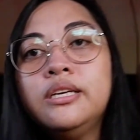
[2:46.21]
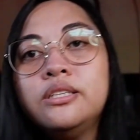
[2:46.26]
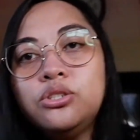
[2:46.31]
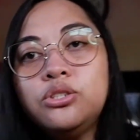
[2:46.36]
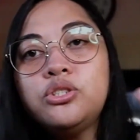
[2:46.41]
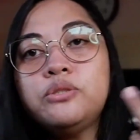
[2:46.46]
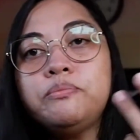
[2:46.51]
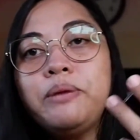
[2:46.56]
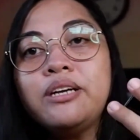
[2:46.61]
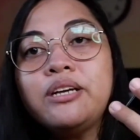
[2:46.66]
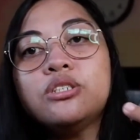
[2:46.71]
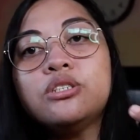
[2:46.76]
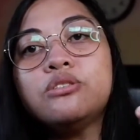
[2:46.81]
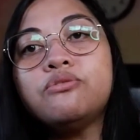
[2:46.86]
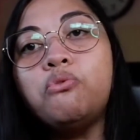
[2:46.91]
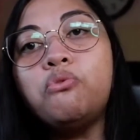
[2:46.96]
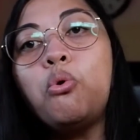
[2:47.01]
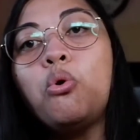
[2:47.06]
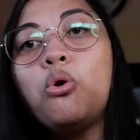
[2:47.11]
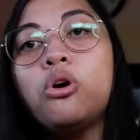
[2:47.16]
the specs
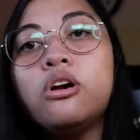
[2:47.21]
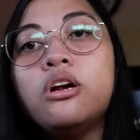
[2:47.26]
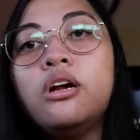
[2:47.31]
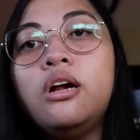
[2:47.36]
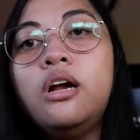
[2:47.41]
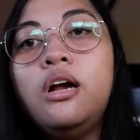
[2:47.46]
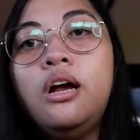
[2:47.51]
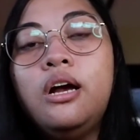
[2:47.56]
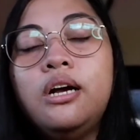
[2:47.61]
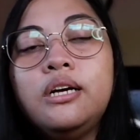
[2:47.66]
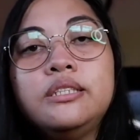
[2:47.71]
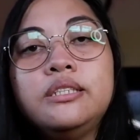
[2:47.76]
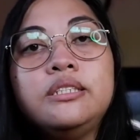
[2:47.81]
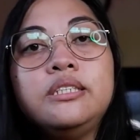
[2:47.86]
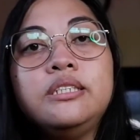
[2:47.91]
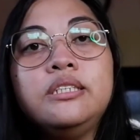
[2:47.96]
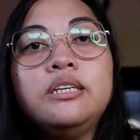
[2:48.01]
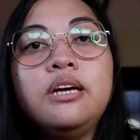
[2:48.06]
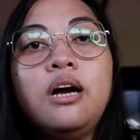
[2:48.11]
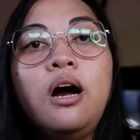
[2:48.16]
for
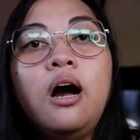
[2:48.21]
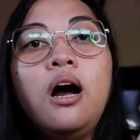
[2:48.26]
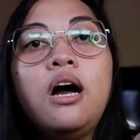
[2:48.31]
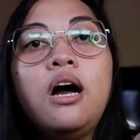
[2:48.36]
the